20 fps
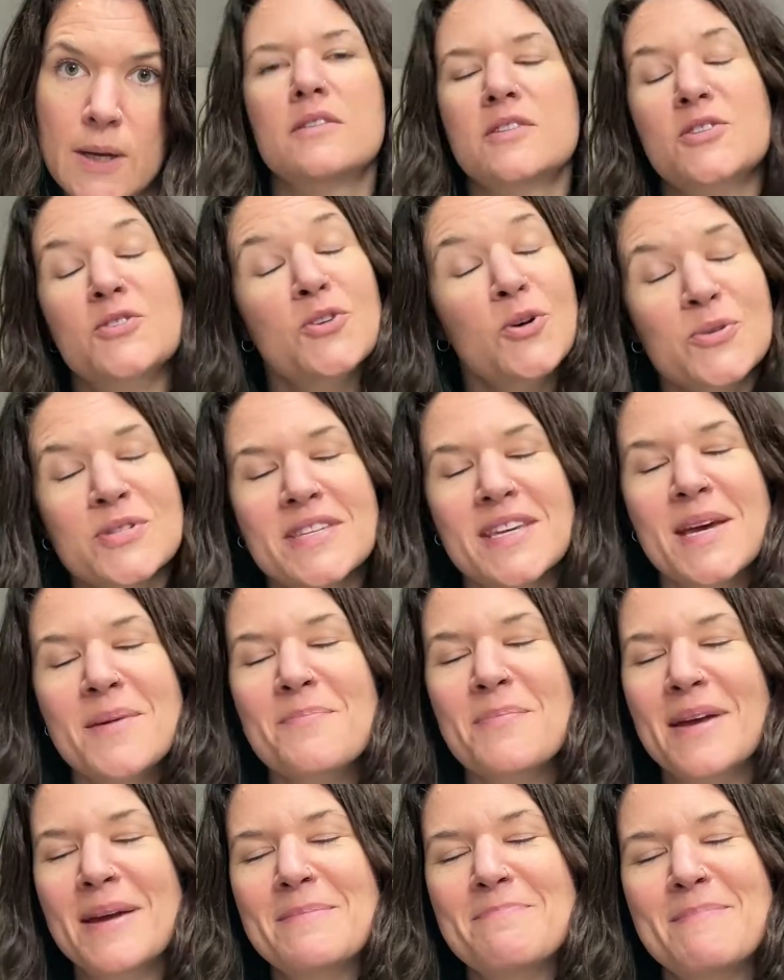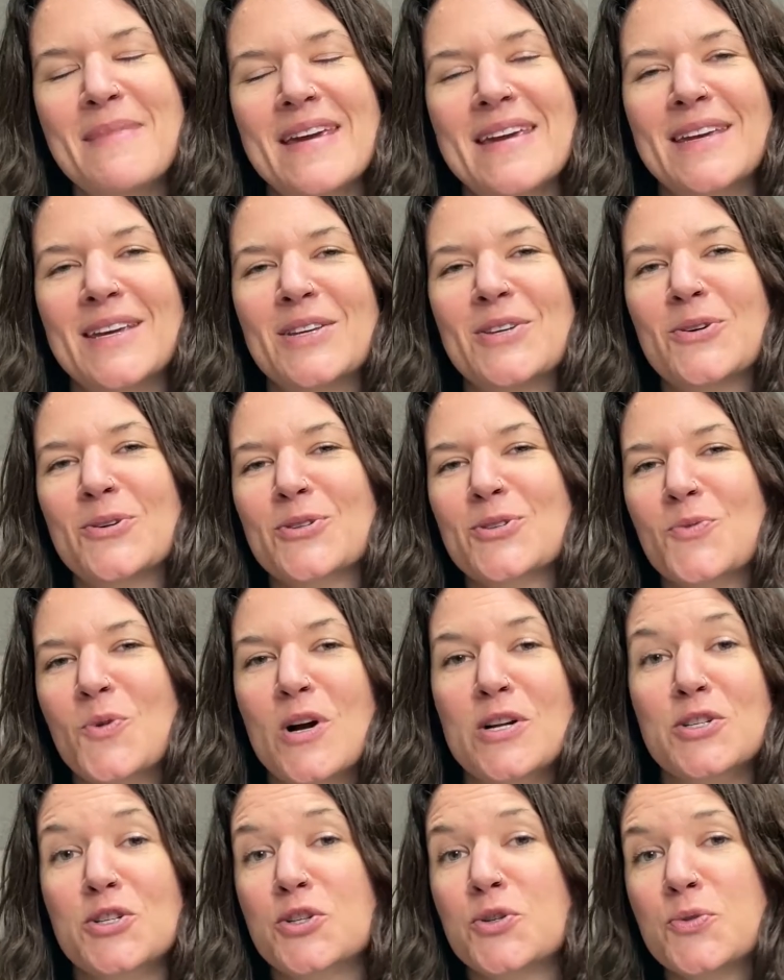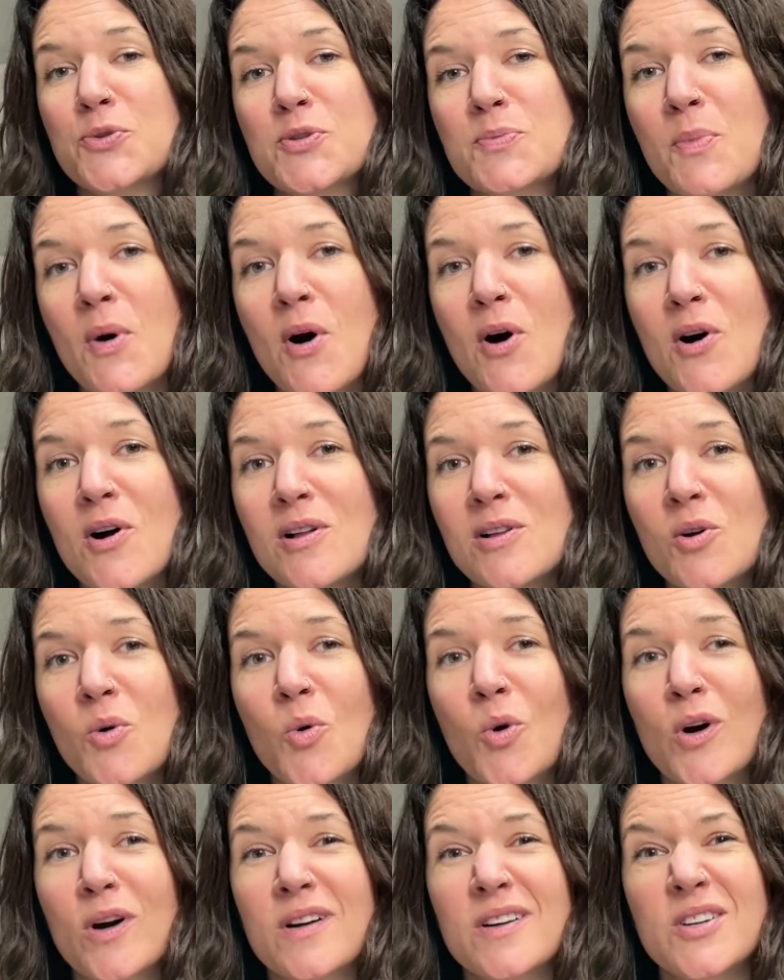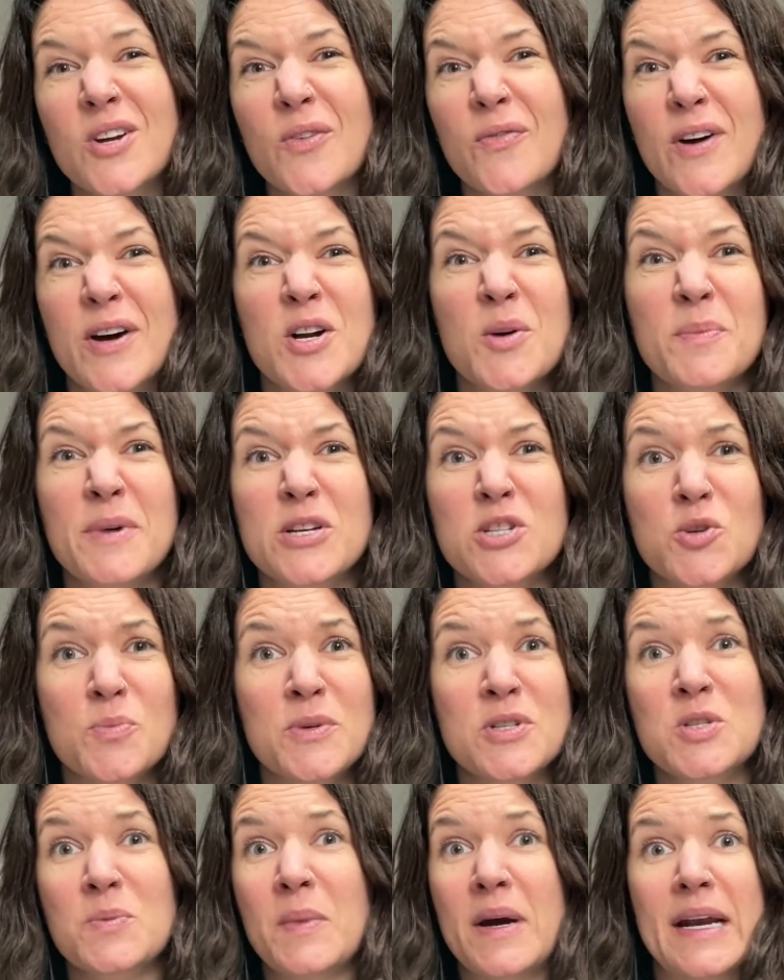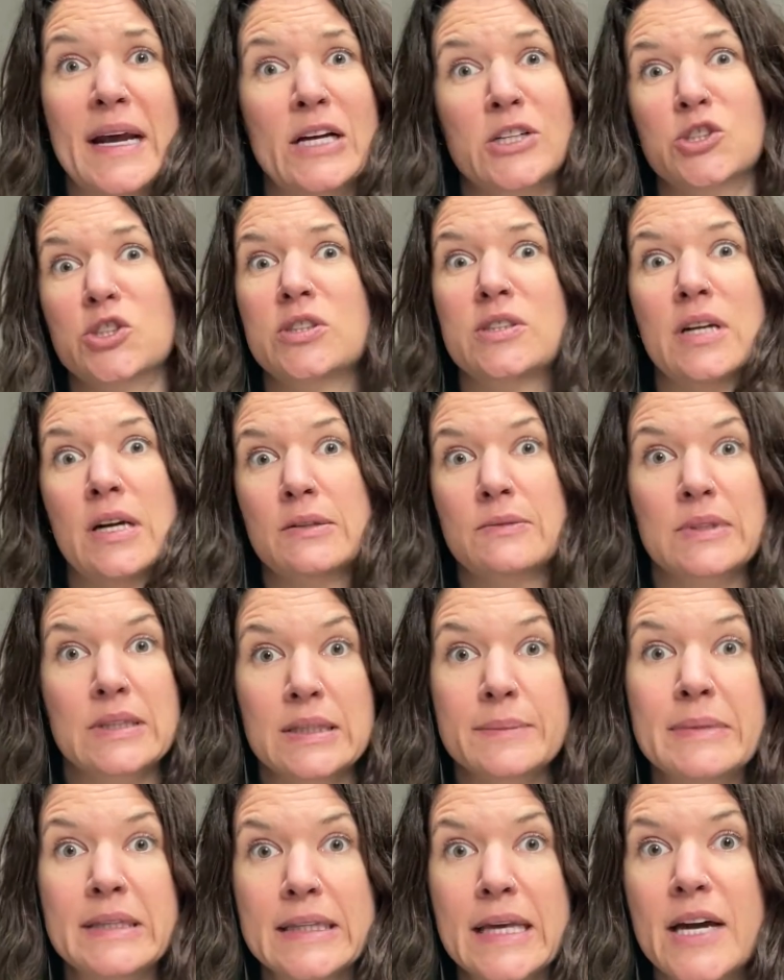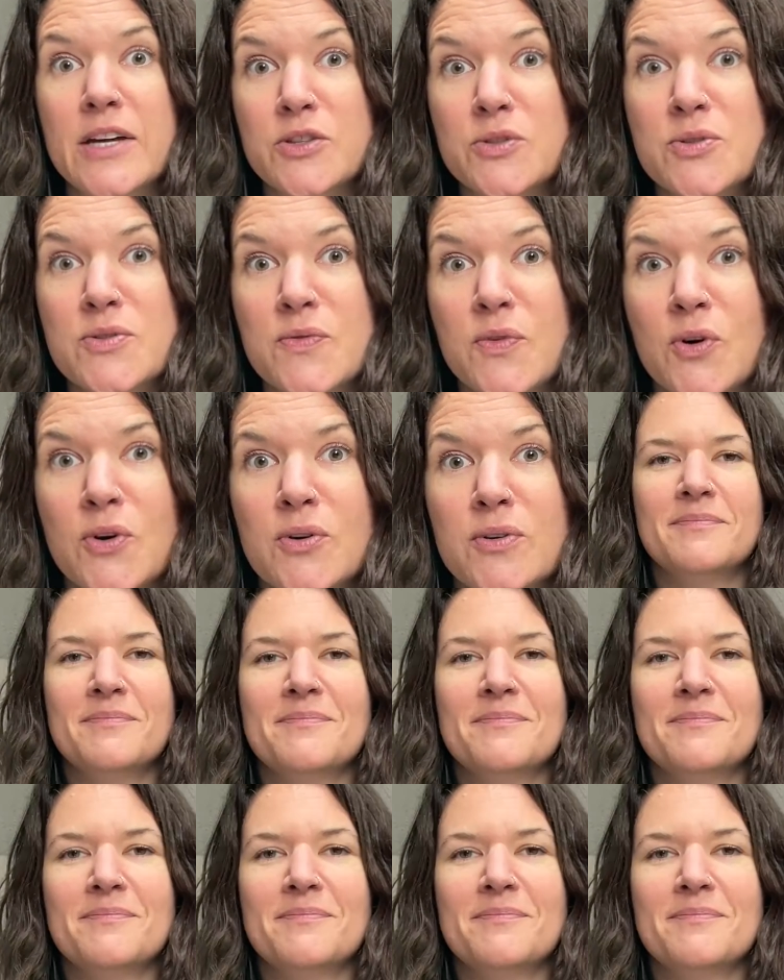So don't skimp and make your swatch too small, or your final measurements might actually not really be that useful.